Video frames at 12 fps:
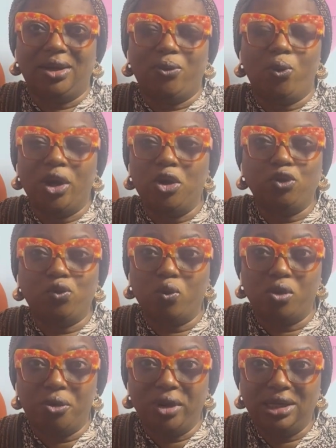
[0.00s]
We're not
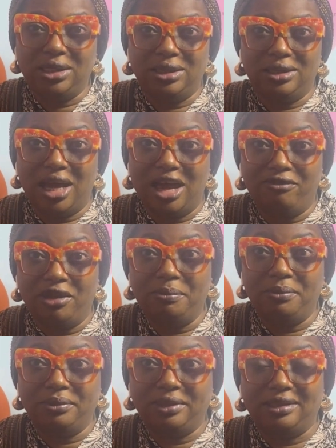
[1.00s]
worried to have
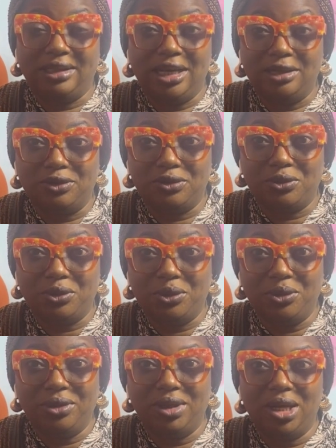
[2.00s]
him stay in
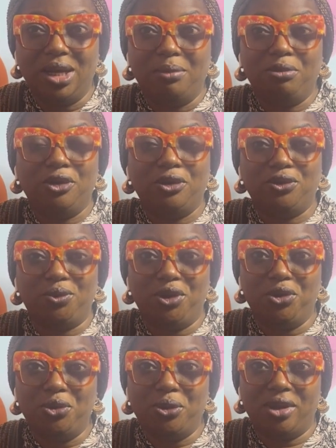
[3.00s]
school because we
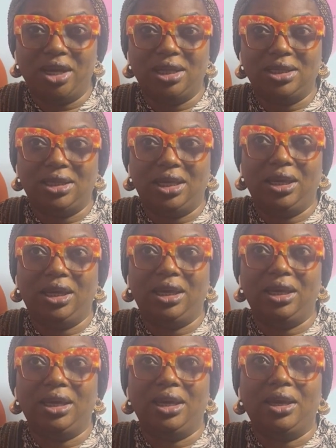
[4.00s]
know that
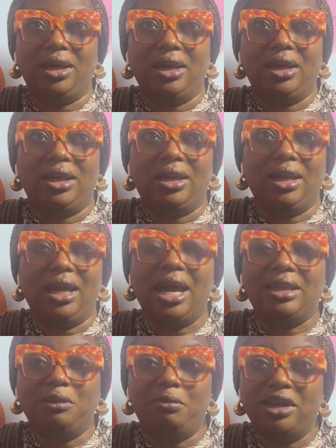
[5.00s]
he
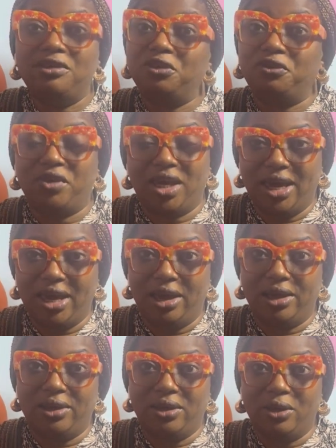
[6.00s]
had the best of
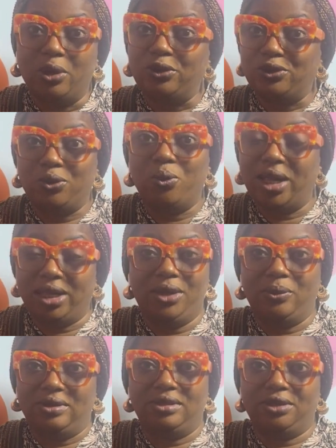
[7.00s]
care also while
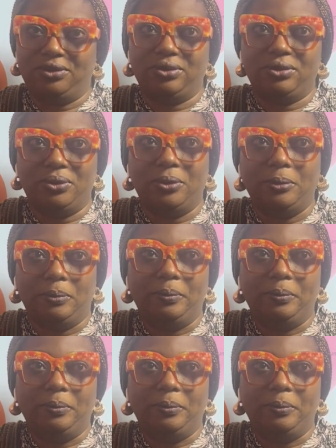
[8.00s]
he was at school.